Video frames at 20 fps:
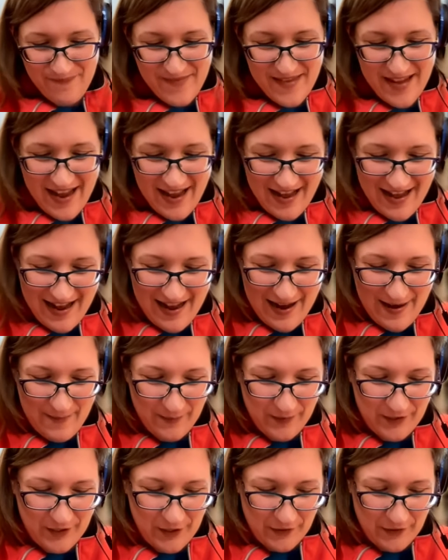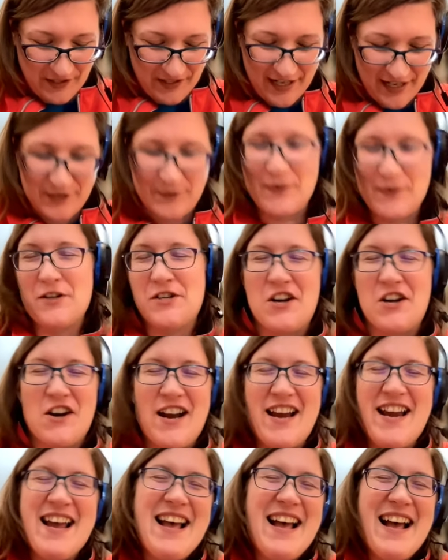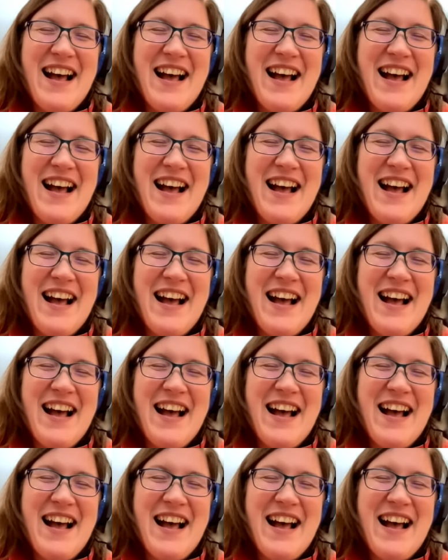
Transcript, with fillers: So it's real cheery.